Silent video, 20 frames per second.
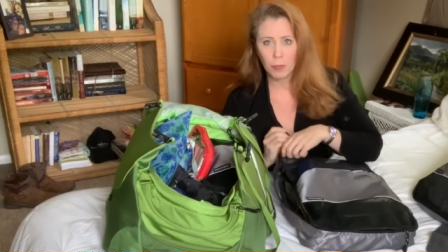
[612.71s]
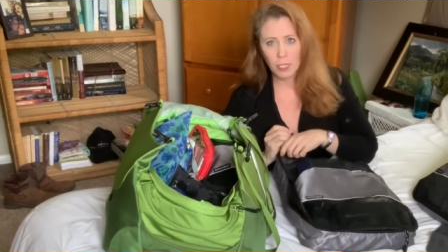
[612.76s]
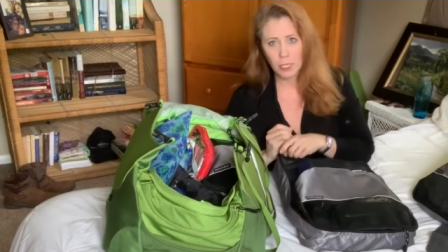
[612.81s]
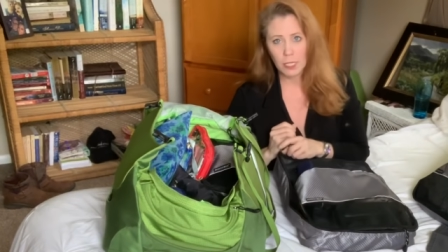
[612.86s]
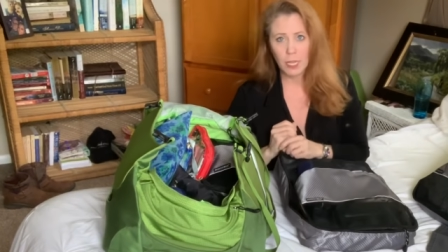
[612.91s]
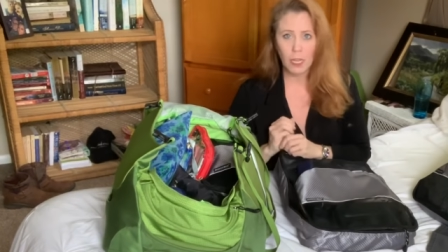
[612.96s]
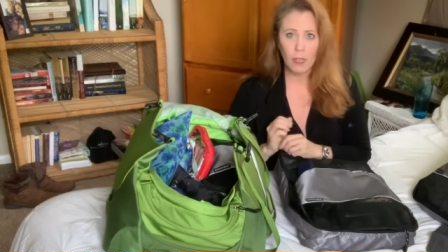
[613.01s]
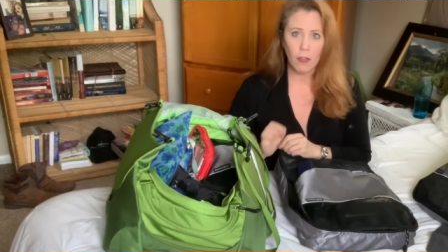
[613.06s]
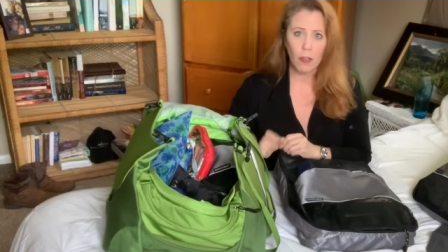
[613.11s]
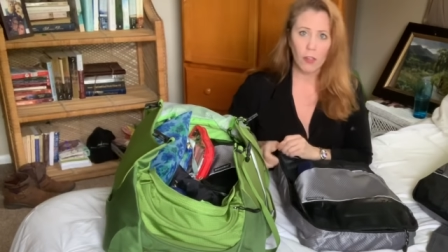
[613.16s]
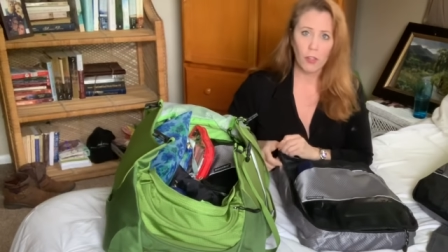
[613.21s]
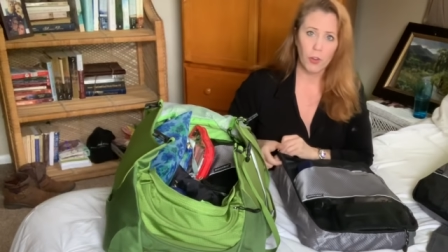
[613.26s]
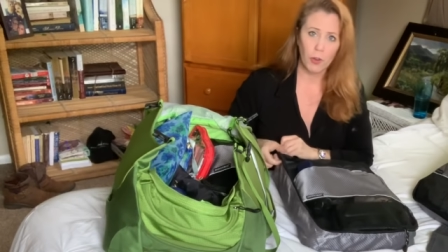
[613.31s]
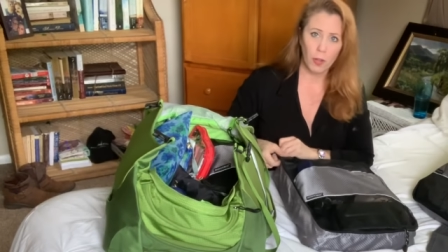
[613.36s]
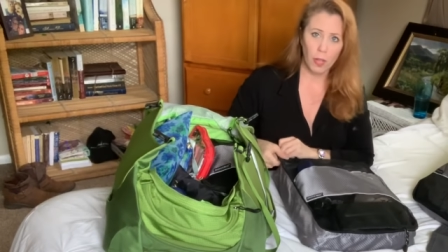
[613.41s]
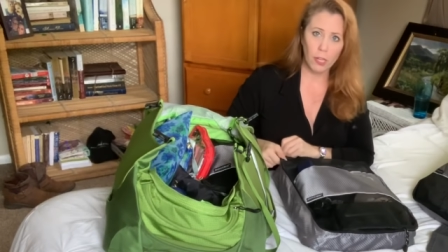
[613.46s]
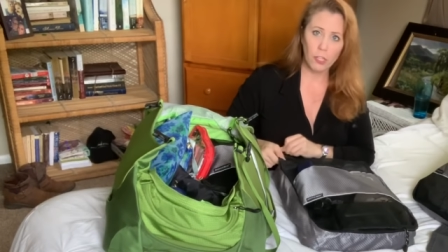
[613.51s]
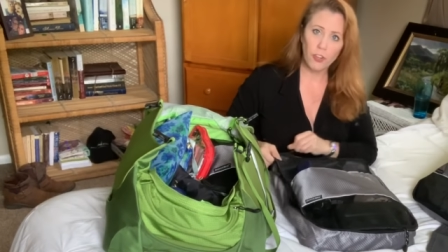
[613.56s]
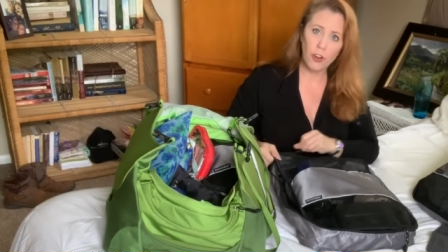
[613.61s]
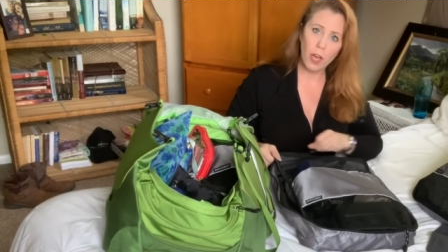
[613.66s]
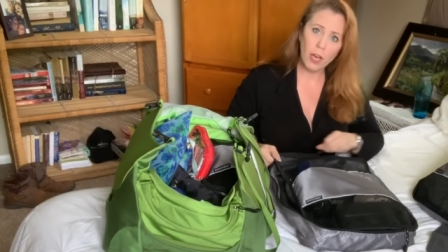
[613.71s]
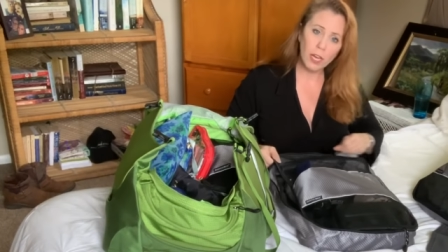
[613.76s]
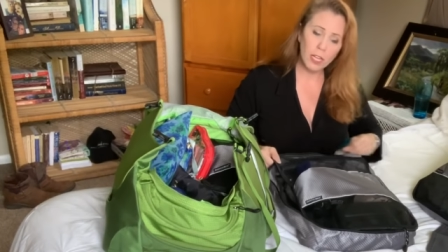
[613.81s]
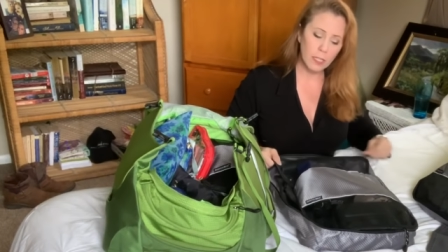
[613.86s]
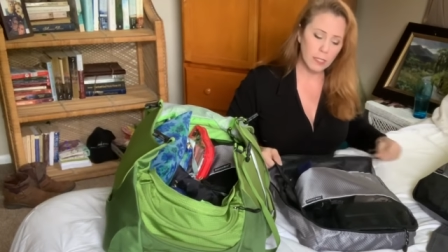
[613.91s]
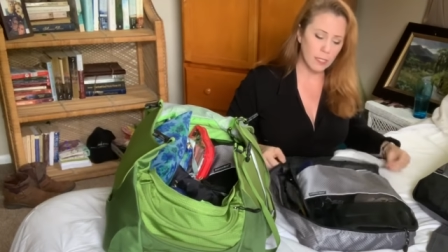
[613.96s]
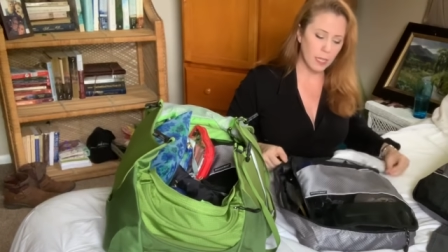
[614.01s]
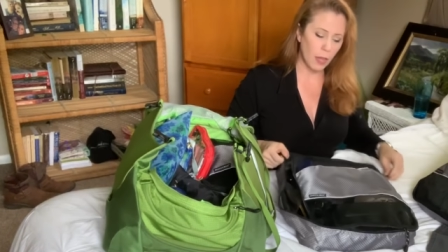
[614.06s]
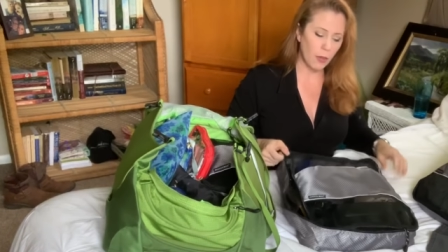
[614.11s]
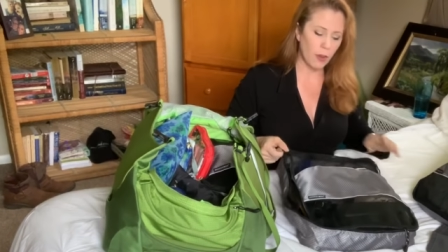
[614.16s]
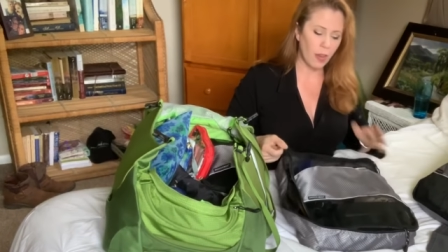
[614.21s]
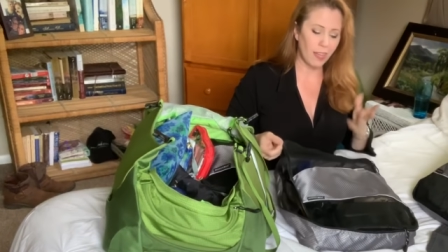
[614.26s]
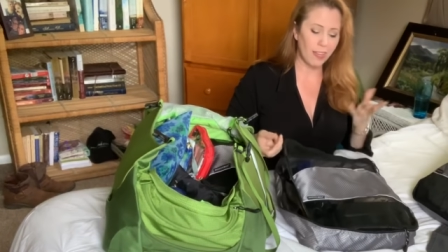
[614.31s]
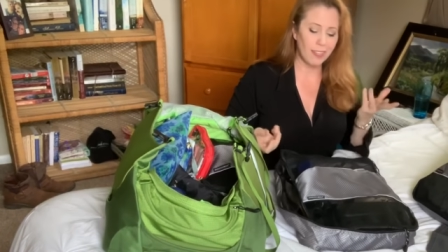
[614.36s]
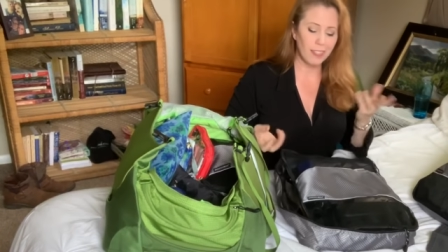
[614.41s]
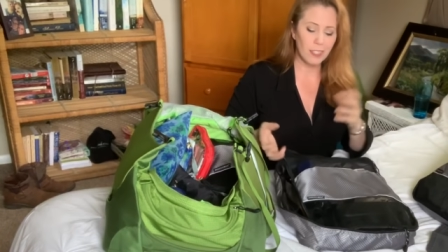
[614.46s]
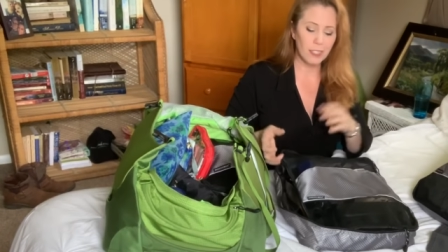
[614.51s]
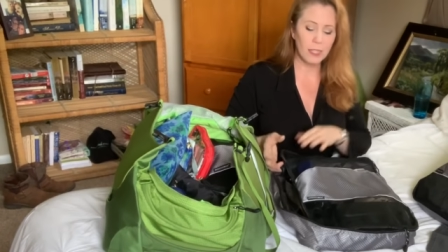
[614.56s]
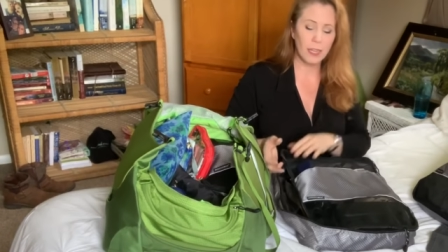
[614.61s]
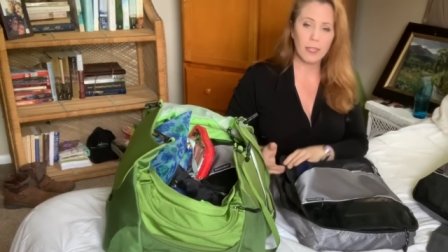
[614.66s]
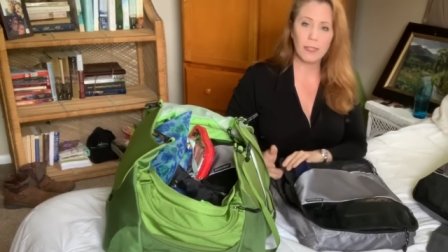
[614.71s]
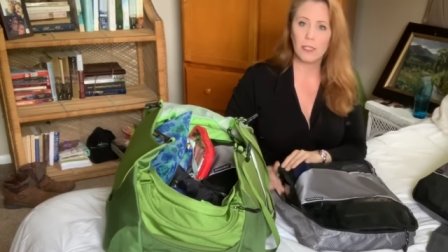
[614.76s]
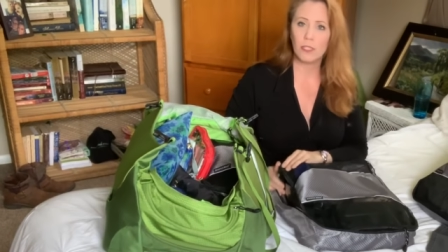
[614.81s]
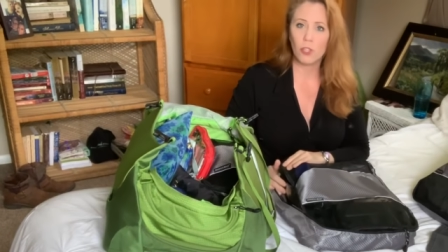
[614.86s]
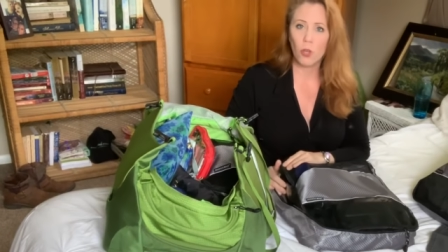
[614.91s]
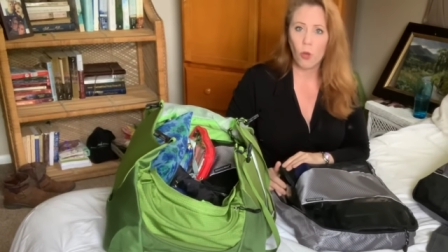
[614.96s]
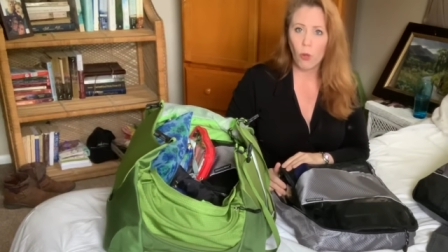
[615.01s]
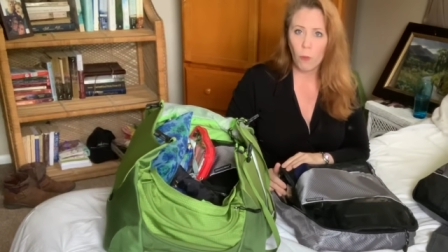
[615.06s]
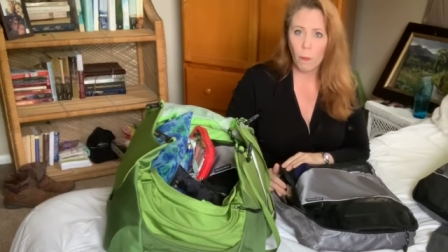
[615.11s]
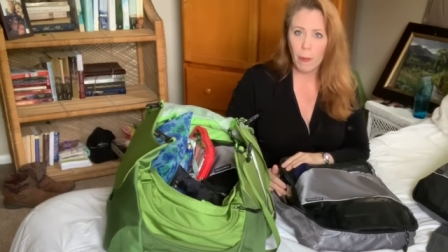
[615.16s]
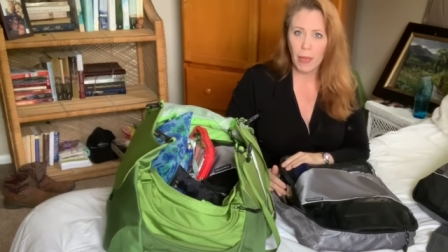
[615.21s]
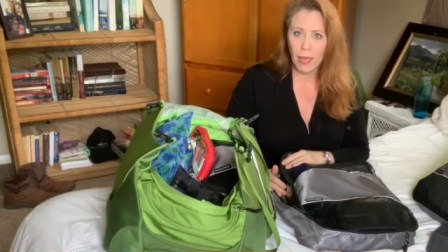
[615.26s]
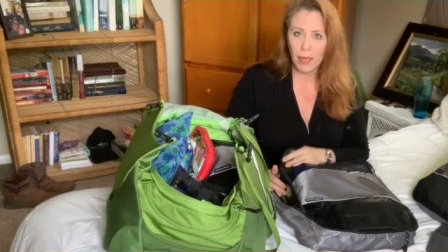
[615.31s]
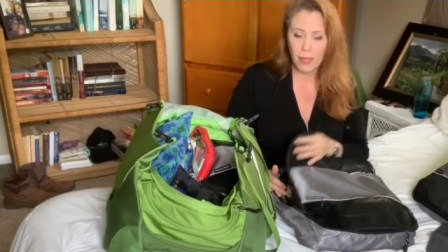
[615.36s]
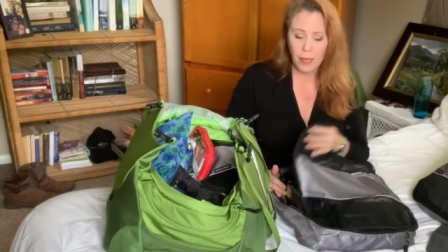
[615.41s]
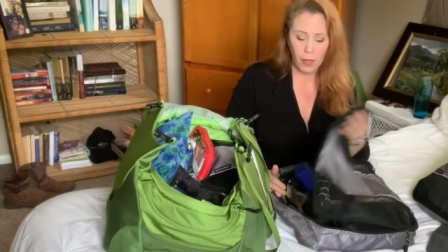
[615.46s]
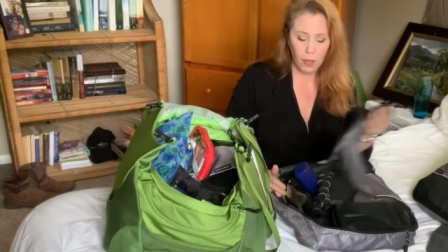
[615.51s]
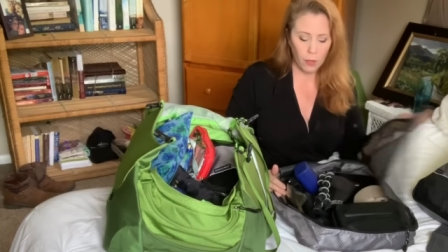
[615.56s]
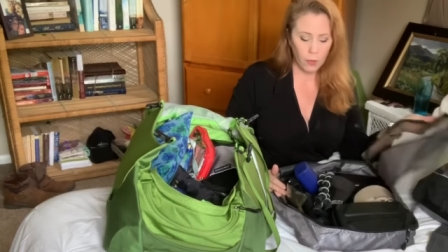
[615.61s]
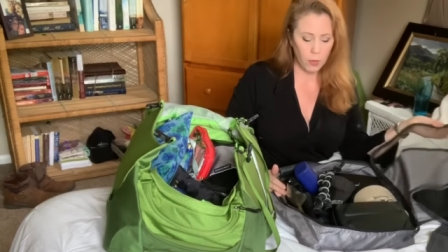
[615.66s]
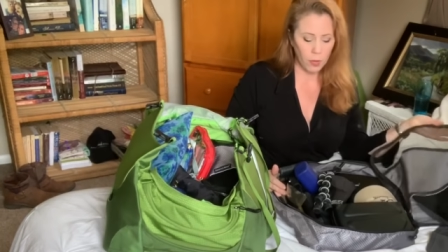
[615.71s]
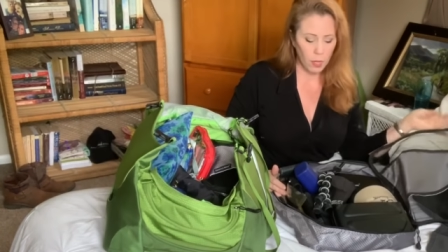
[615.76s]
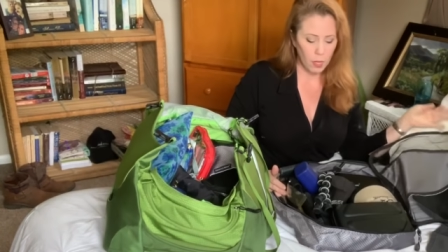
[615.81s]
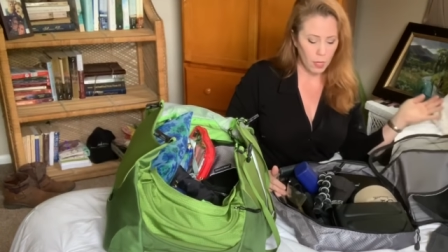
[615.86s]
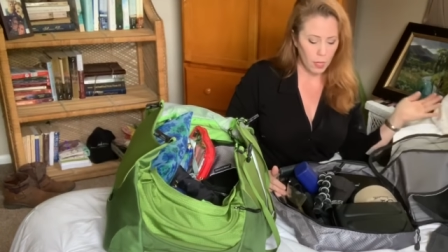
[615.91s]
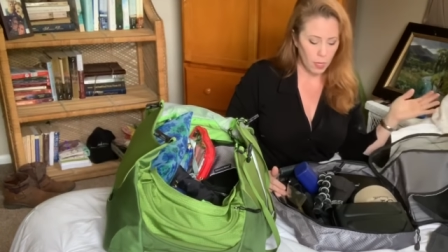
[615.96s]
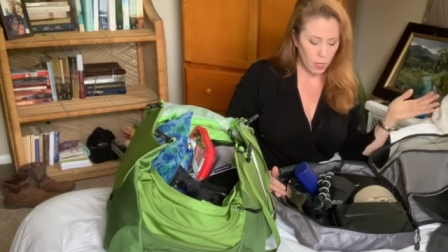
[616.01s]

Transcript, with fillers: please take all your electronics out, I can just take this whole bag out,